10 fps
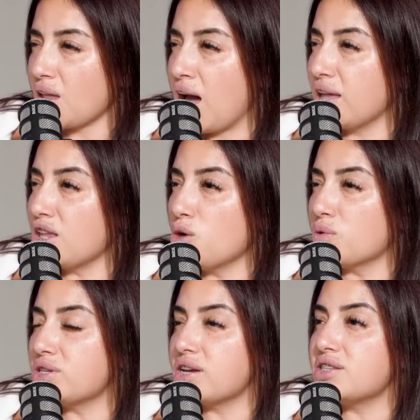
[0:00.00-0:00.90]
I think
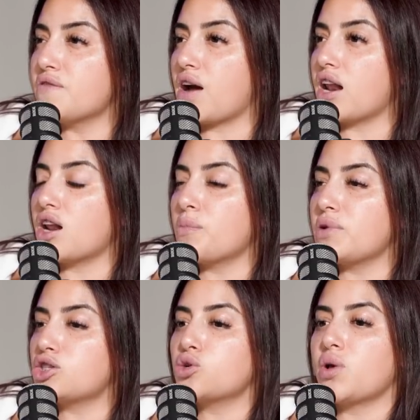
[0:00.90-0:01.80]
once I divided it
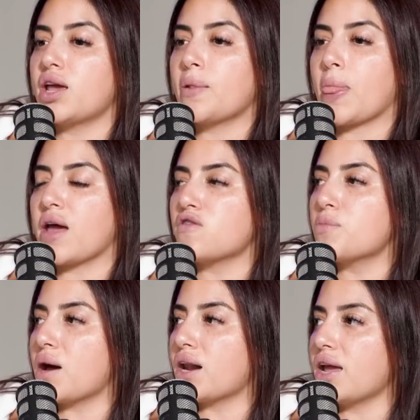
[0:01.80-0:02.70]
between
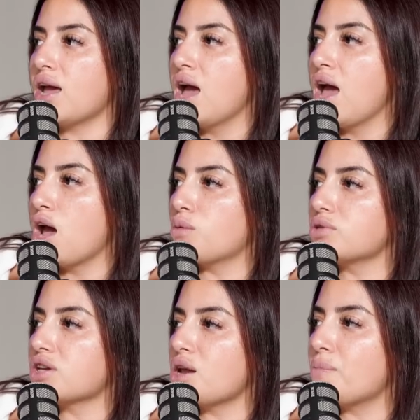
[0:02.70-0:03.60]
everybody, it
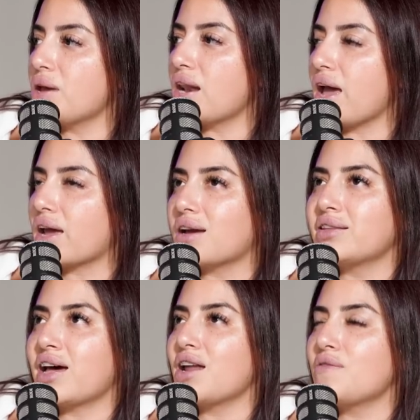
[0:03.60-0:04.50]
was going to be like
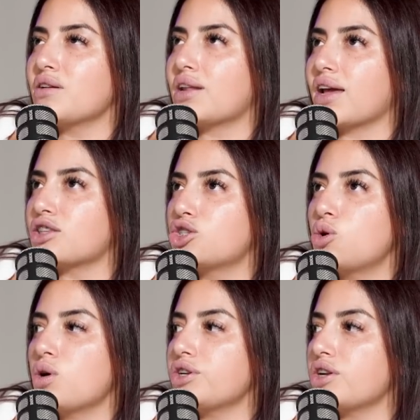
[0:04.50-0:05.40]
not even like
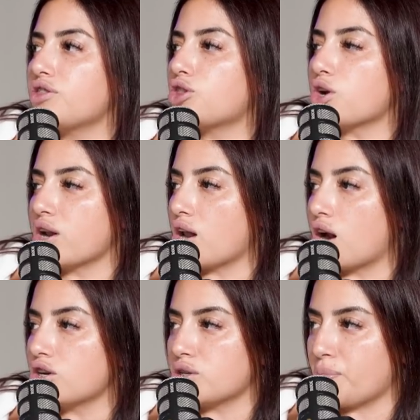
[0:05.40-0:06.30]

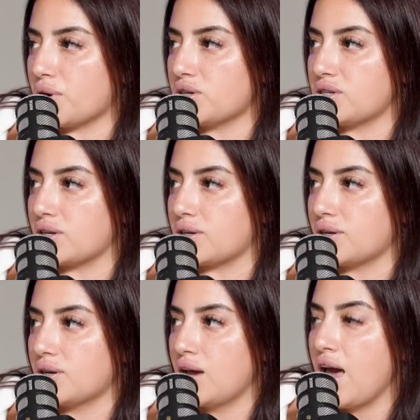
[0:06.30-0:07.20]
$230 a person.
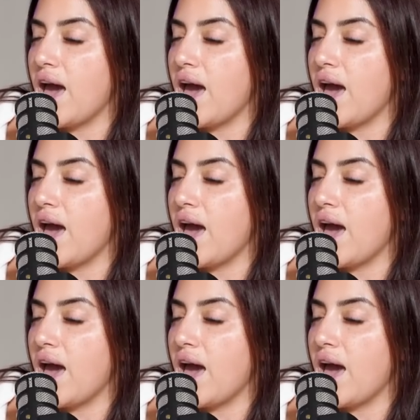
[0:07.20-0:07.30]
Mm-hmm.